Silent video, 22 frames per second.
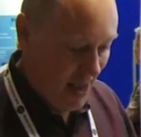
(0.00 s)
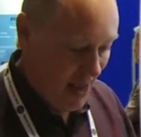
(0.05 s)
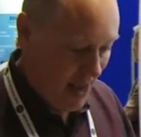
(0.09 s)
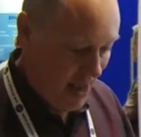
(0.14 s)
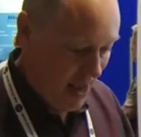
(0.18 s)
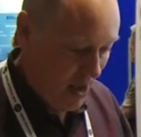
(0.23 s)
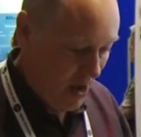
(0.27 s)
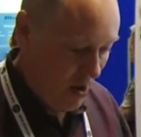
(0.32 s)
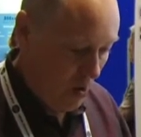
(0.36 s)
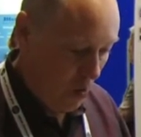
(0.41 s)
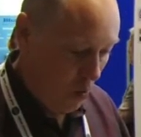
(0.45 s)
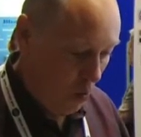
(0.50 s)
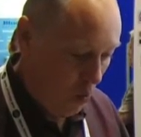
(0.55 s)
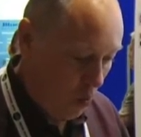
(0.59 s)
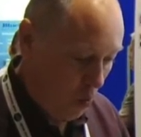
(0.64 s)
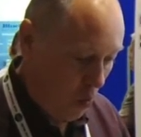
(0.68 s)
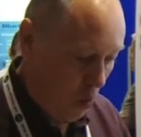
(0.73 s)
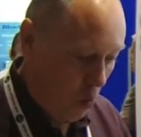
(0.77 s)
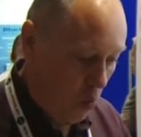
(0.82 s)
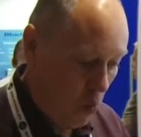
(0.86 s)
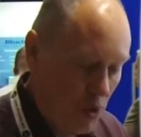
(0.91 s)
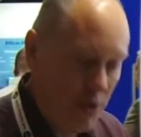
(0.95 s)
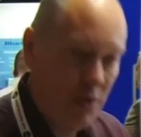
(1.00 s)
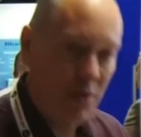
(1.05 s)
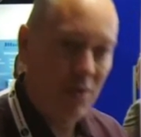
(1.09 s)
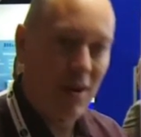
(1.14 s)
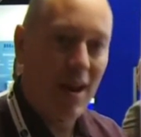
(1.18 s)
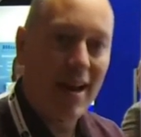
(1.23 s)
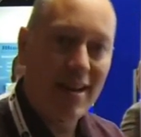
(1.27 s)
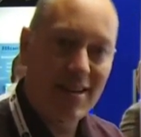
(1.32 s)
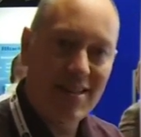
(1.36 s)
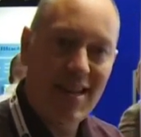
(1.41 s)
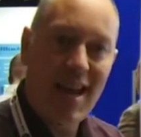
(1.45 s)
uh, would you
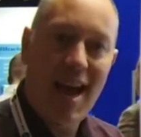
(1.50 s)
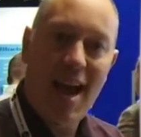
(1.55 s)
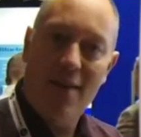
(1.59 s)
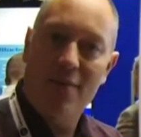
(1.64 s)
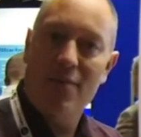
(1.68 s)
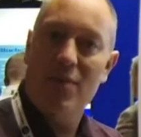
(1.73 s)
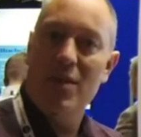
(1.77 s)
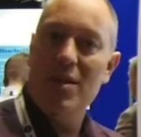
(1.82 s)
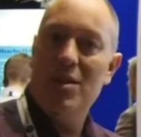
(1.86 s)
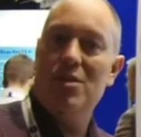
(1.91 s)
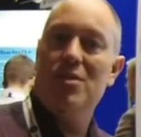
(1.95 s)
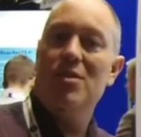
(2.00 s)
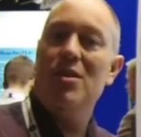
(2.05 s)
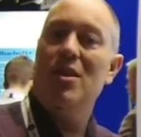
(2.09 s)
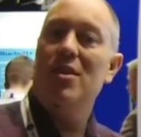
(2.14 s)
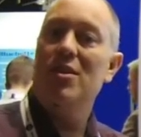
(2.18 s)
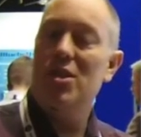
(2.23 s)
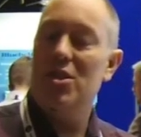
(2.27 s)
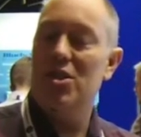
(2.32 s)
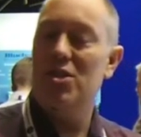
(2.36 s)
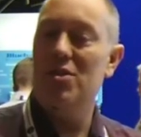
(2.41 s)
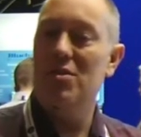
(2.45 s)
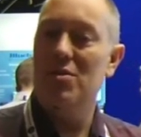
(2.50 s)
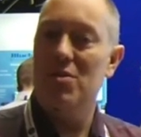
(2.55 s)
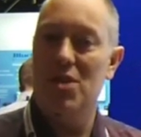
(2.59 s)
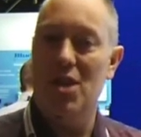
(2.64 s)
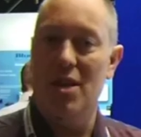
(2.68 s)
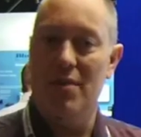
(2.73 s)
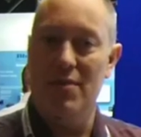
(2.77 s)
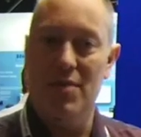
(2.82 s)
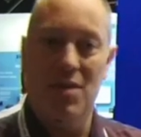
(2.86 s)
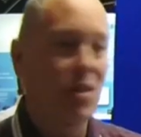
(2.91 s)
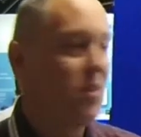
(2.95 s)
like to have these additional
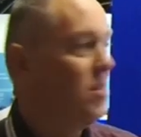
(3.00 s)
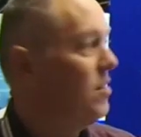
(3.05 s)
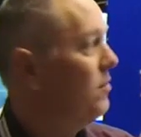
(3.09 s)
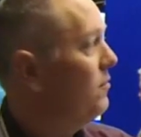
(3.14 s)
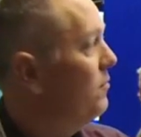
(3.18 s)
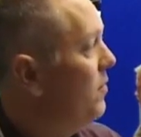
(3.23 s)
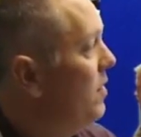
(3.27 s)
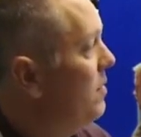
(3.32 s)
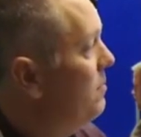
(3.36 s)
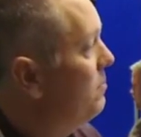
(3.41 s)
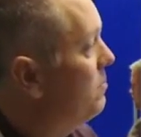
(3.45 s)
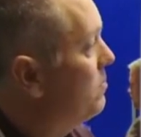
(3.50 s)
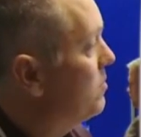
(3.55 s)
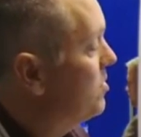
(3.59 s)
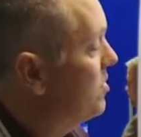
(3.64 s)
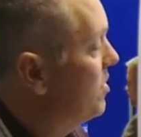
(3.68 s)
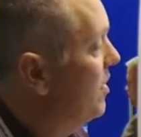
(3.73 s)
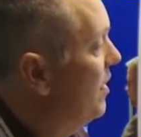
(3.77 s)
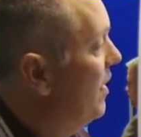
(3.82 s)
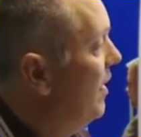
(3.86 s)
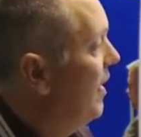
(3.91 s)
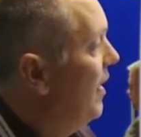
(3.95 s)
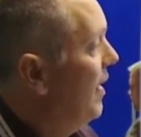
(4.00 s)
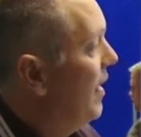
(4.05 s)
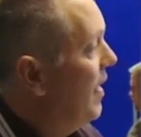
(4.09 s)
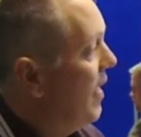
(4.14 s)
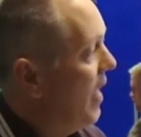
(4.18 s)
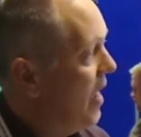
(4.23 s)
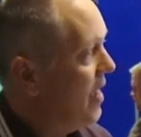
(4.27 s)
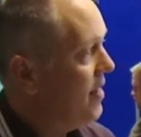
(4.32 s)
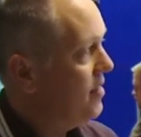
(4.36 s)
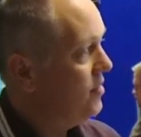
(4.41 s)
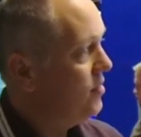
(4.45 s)
services in FIMS?
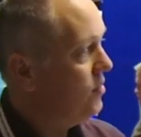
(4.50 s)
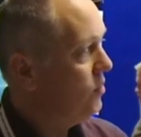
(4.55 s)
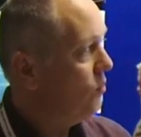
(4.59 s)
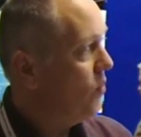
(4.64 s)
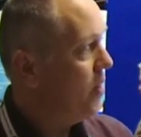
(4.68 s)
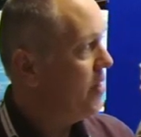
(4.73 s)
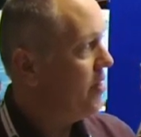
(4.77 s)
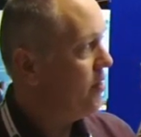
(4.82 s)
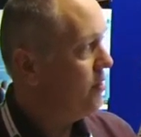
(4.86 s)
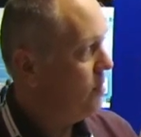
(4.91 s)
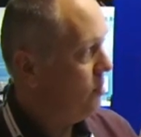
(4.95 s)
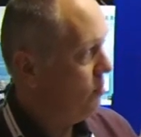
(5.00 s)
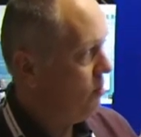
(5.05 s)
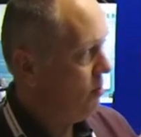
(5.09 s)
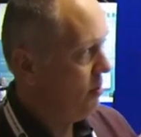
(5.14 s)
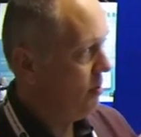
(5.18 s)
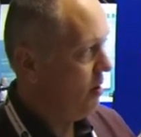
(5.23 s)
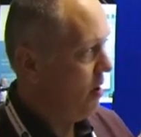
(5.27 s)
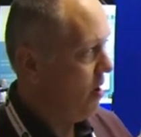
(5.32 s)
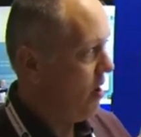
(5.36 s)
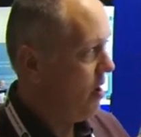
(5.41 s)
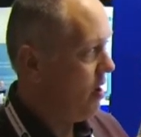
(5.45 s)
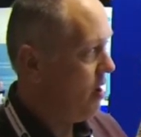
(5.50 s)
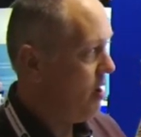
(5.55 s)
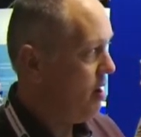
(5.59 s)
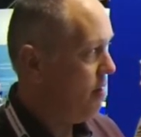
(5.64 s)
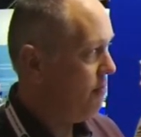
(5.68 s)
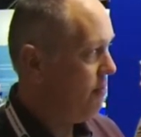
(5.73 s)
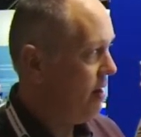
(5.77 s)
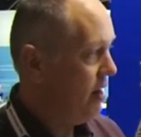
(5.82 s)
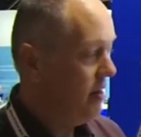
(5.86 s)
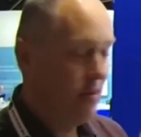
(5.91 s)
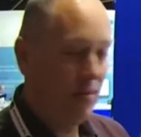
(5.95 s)
And we can do a,
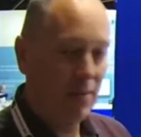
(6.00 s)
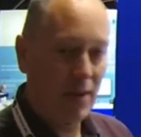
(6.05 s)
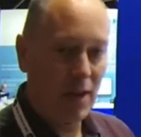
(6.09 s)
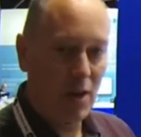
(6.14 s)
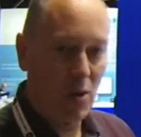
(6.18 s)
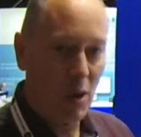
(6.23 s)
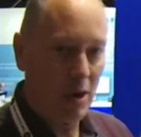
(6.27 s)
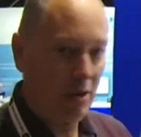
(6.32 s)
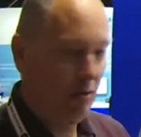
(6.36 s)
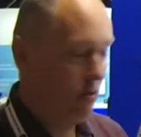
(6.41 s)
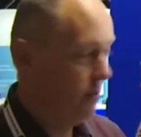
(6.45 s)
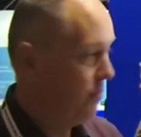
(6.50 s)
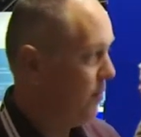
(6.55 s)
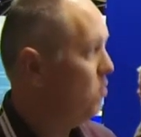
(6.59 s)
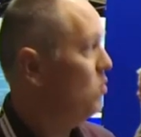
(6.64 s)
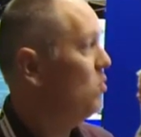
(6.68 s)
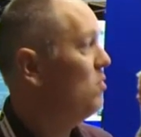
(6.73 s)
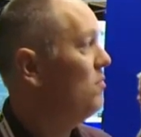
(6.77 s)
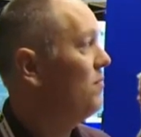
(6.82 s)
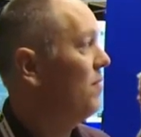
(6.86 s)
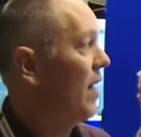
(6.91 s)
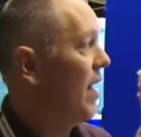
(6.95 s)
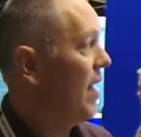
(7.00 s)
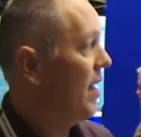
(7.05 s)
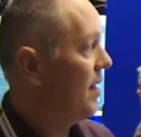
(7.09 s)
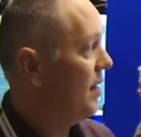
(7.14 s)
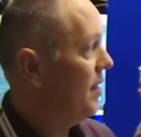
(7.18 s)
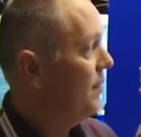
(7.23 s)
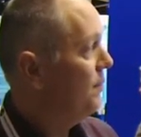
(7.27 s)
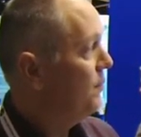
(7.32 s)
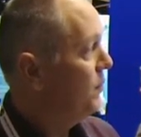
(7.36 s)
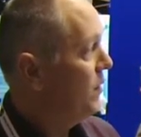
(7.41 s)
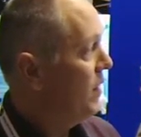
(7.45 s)
a relatively quick review of that,
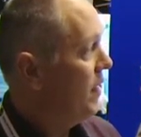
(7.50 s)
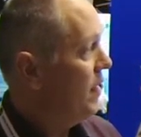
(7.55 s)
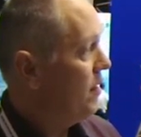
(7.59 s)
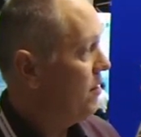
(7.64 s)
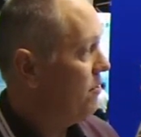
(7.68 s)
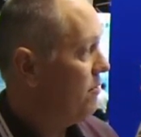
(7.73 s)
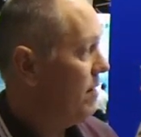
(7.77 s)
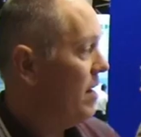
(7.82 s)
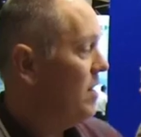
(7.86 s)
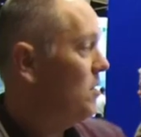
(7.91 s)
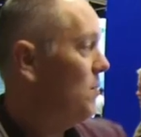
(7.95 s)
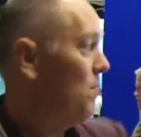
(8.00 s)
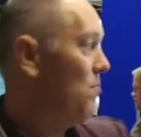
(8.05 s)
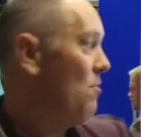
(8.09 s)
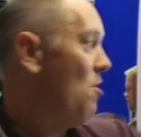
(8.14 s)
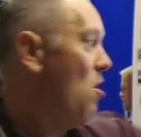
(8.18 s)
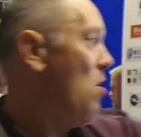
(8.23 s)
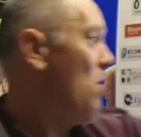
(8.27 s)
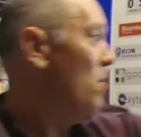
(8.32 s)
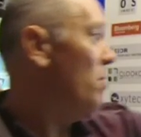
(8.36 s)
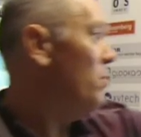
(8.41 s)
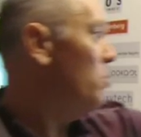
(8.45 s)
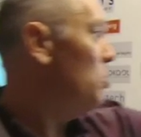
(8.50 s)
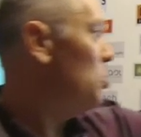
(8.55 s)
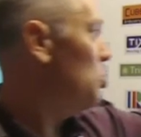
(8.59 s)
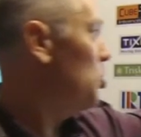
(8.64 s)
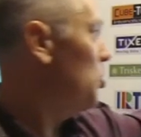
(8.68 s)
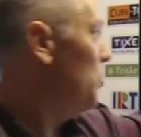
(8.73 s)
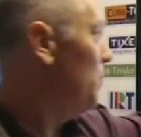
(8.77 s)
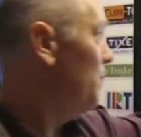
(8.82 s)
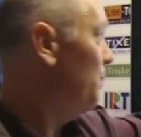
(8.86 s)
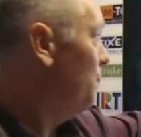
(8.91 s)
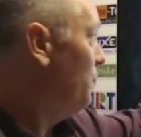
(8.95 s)
create a
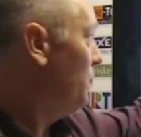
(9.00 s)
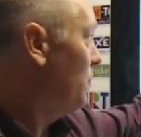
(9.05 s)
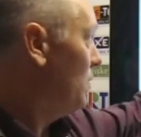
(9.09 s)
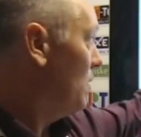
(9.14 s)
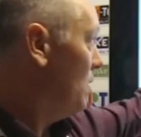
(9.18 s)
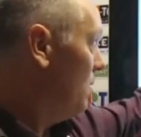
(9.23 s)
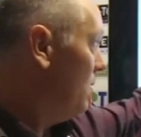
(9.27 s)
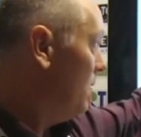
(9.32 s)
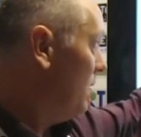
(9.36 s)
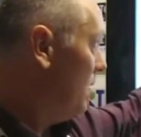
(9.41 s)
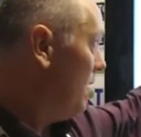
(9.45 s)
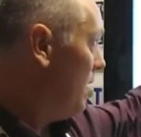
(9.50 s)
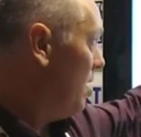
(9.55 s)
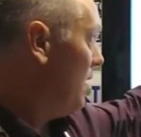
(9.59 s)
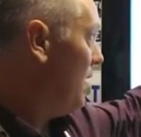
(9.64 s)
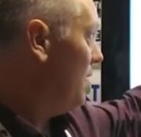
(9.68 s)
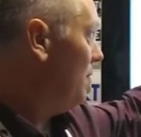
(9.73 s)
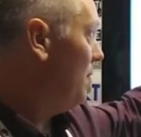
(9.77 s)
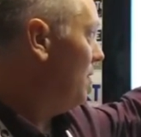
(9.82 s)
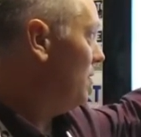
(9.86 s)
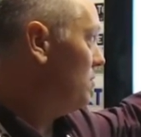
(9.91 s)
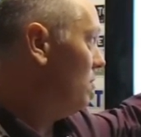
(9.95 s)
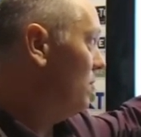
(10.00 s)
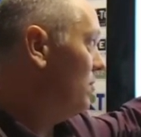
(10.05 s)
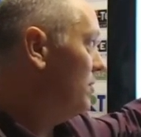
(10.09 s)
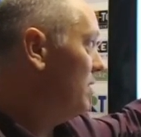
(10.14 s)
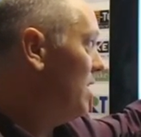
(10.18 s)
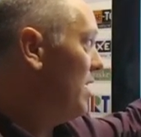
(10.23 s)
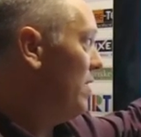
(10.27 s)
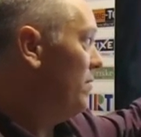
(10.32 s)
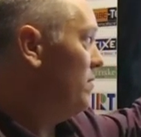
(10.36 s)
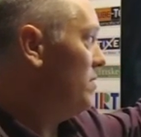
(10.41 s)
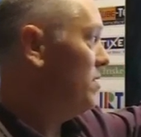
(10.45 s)
branch, uh, as long as
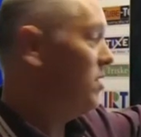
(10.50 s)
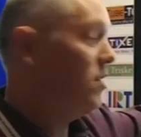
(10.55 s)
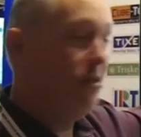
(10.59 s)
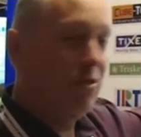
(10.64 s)
they give us a